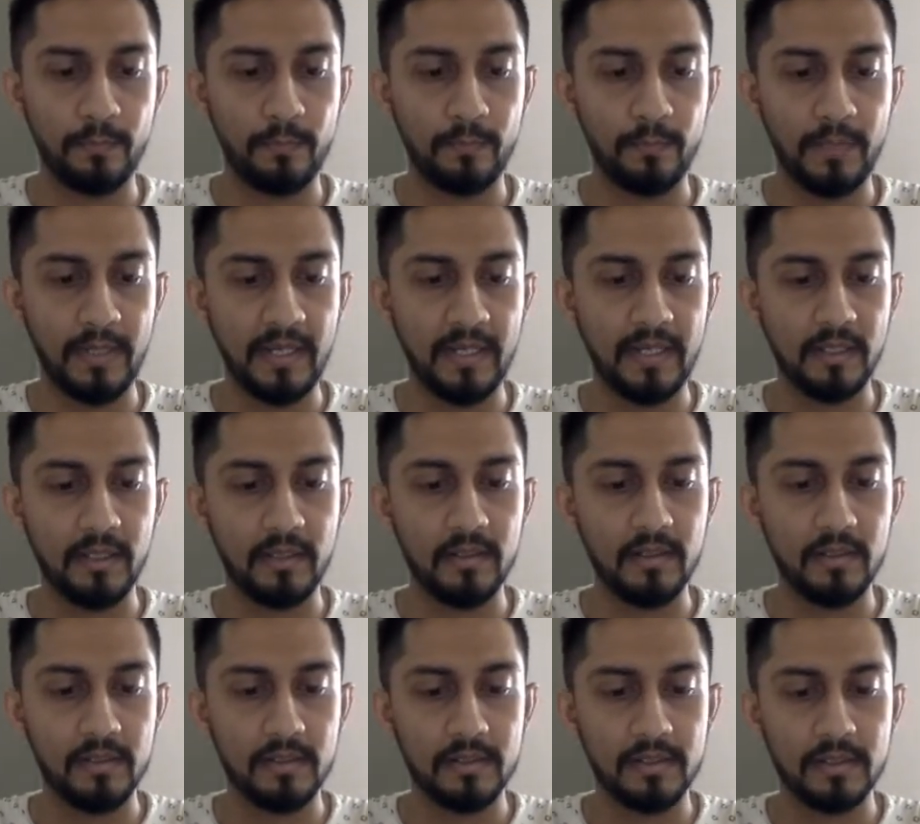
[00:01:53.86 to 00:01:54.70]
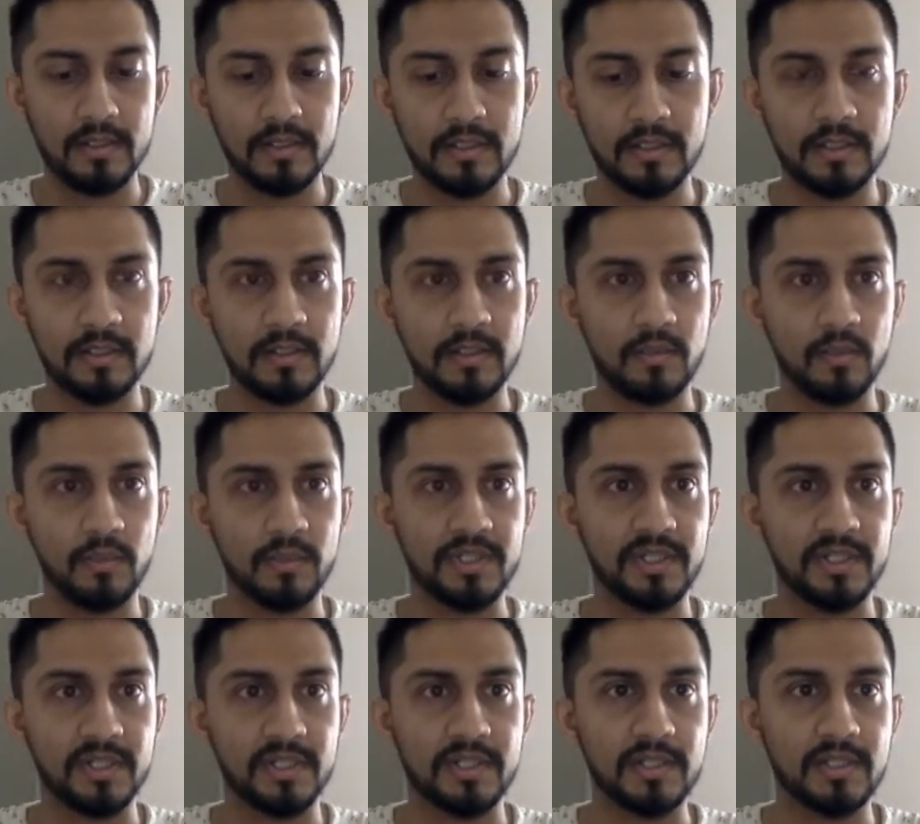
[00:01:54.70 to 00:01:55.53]
ping
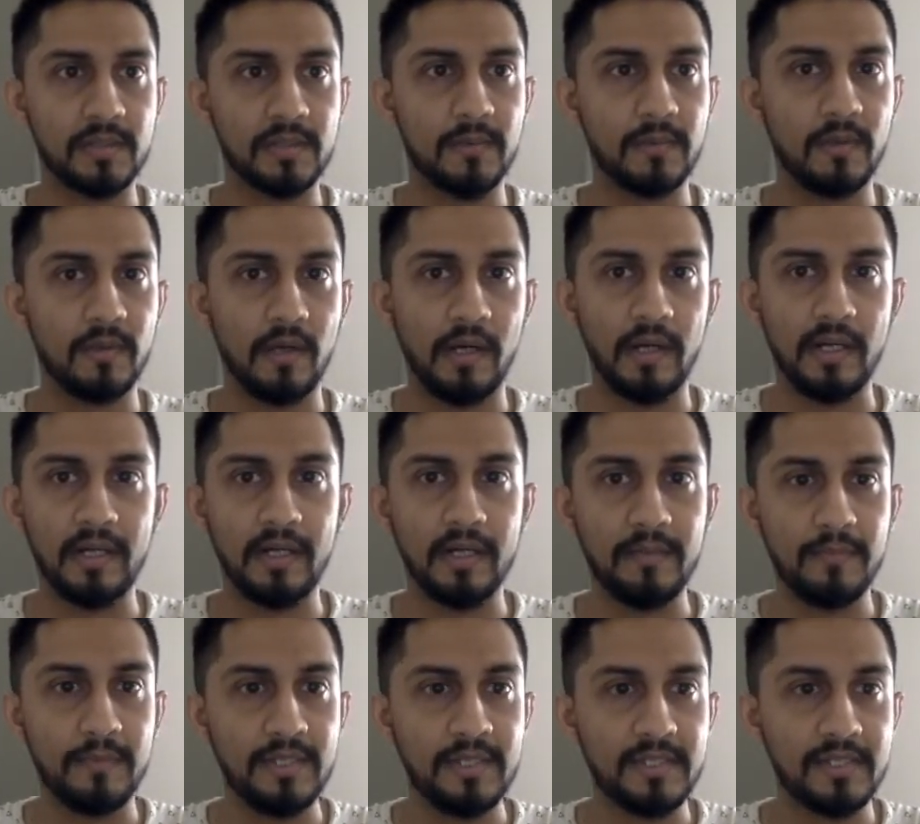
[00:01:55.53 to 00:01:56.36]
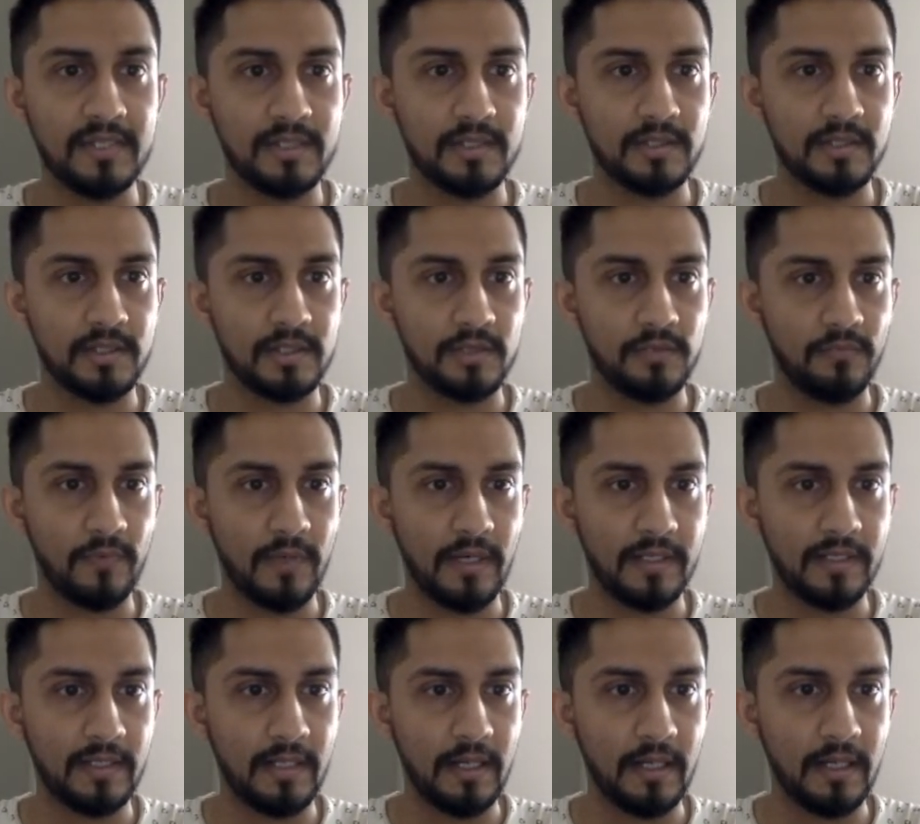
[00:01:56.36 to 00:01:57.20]
services. All right, let me just search
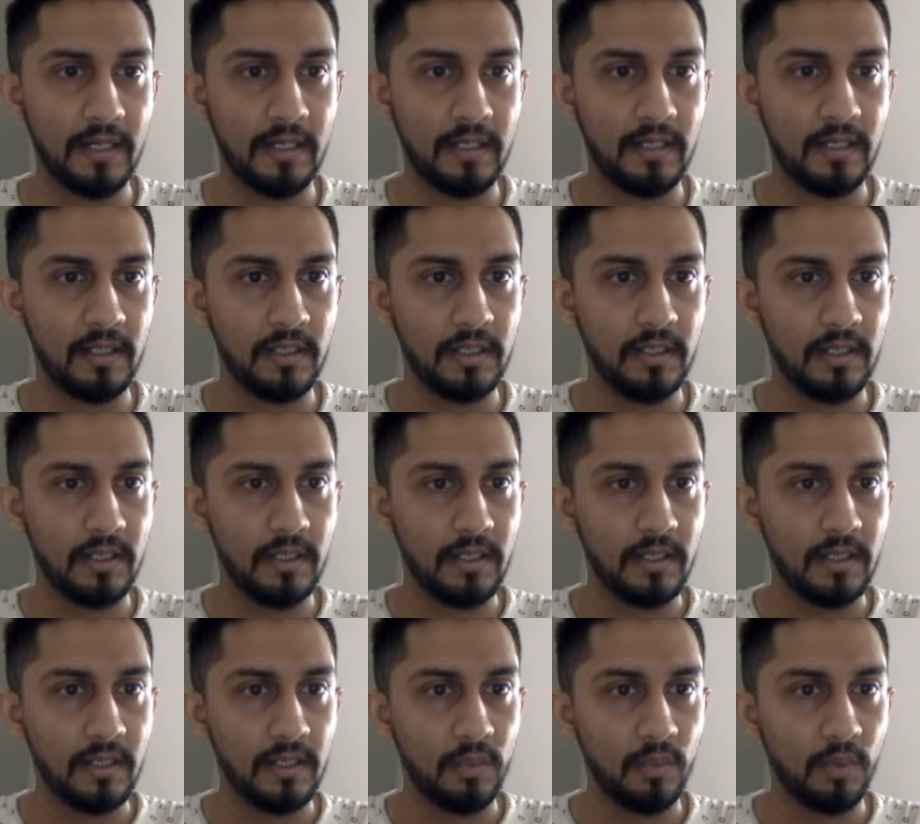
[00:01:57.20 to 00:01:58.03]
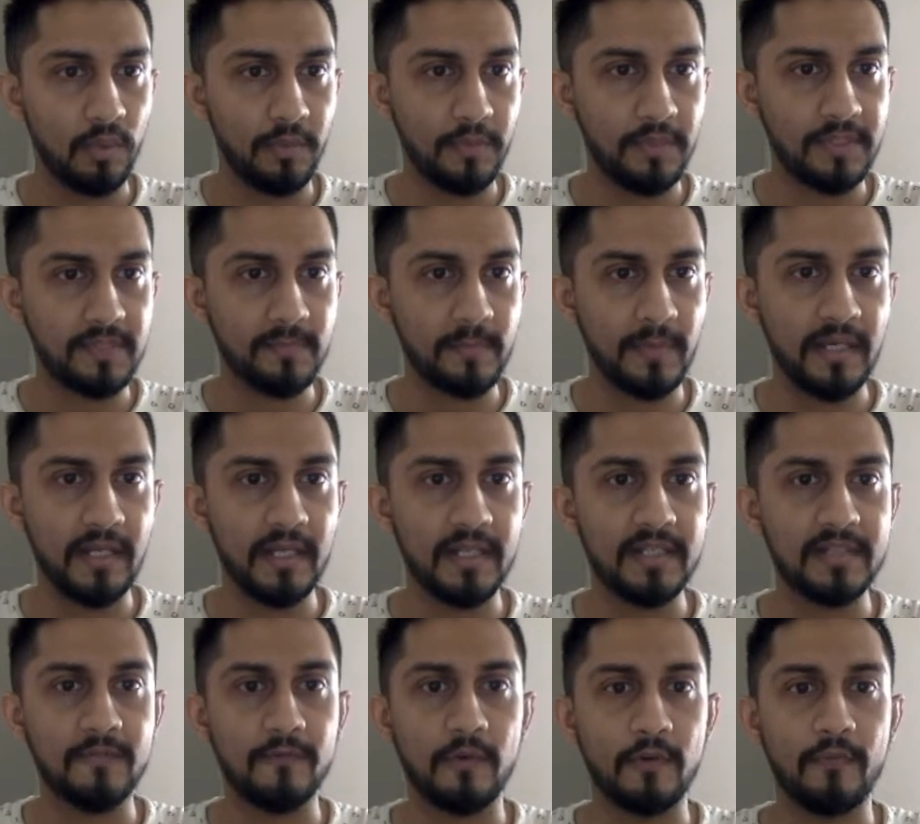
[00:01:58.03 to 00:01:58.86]
by that WordPress ping
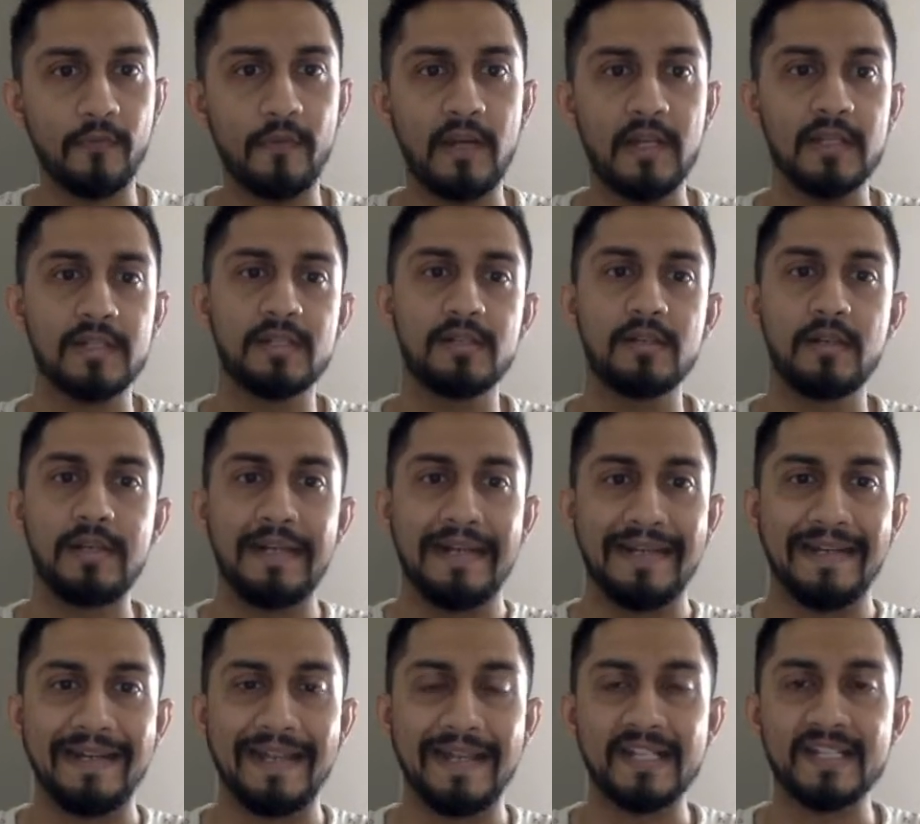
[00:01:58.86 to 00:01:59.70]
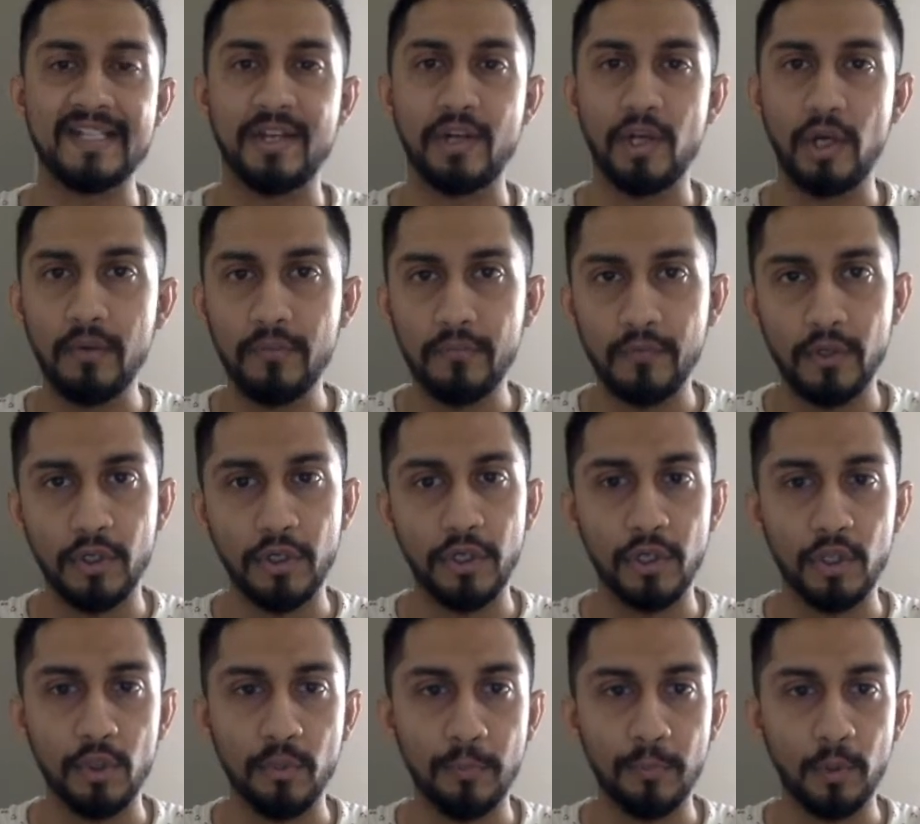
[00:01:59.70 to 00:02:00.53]
list for faster indexing of
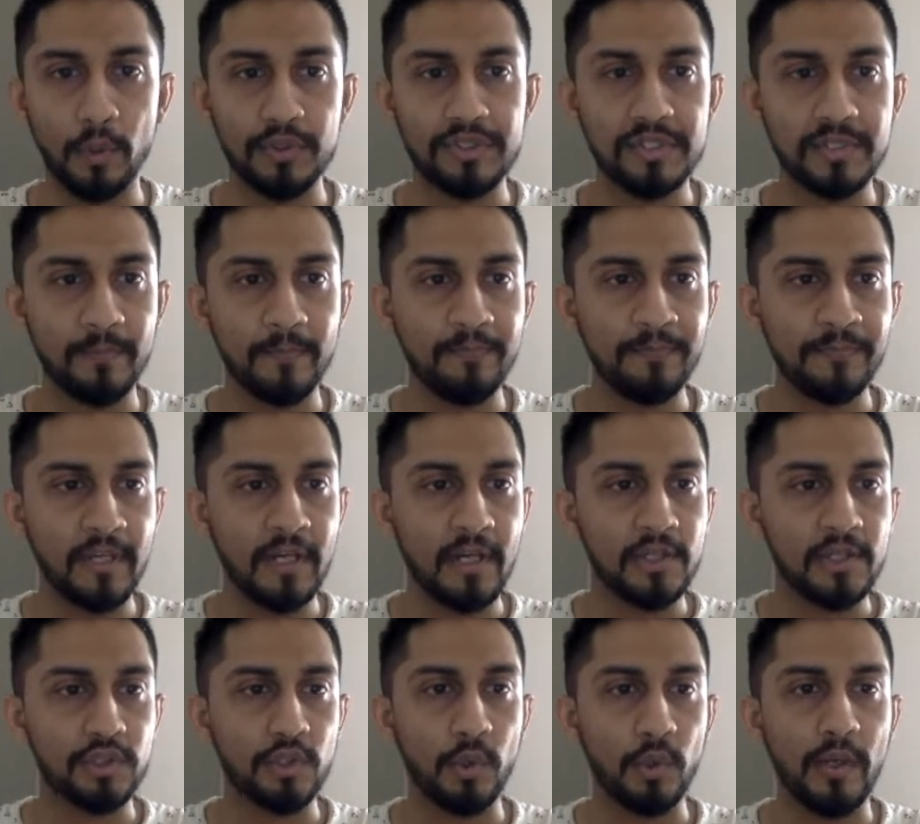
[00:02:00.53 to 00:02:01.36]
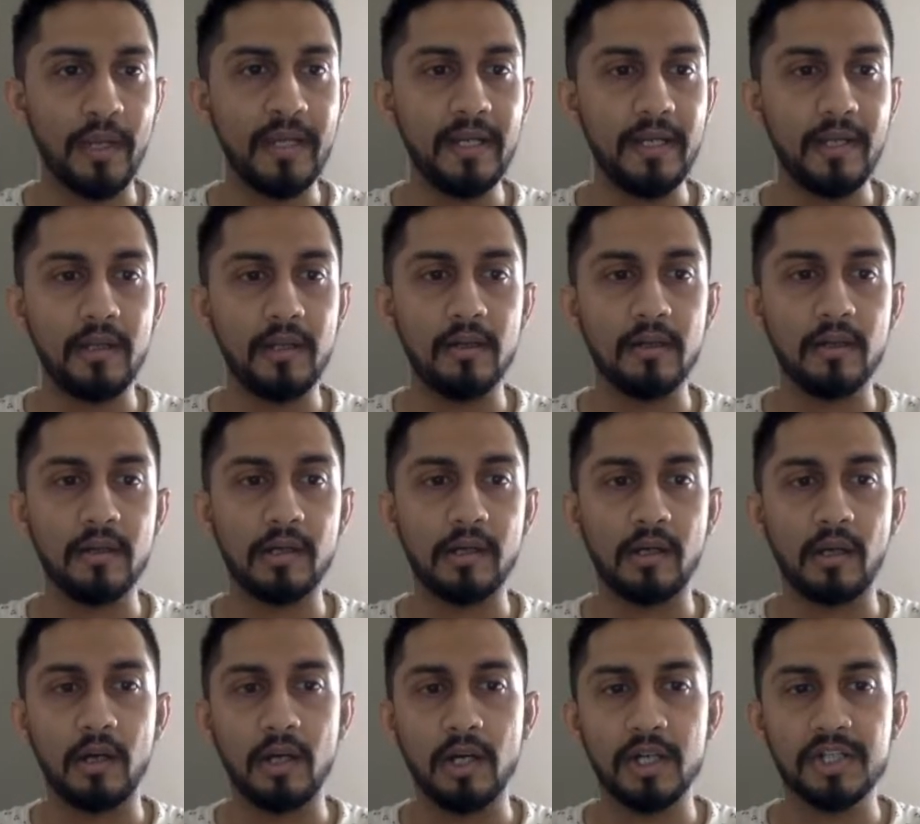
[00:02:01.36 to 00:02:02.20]
new post. So in
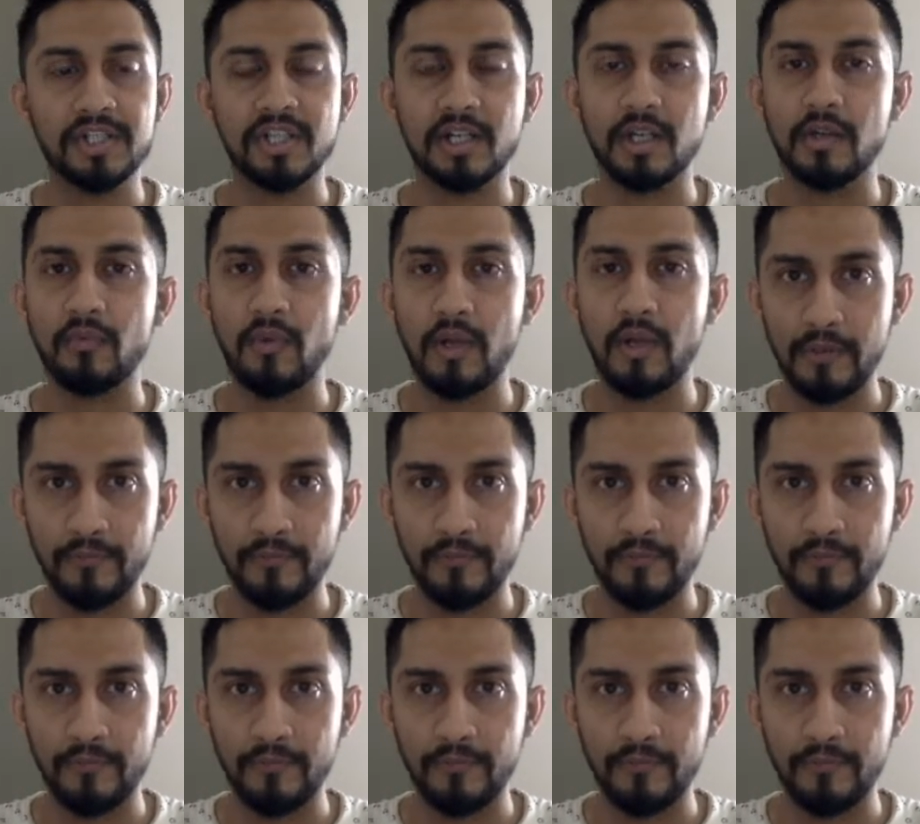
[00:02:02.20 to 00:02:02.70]
here, Harsh Agarwal, the